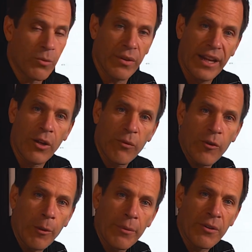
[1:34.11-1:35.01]
where they don't
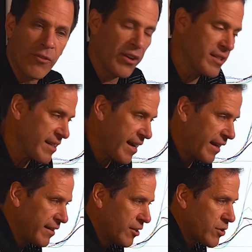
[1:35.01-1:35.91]
firm up their front
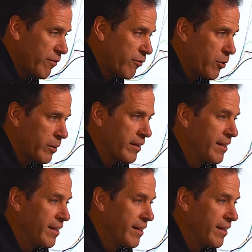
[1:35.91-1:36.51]
side and drift forward.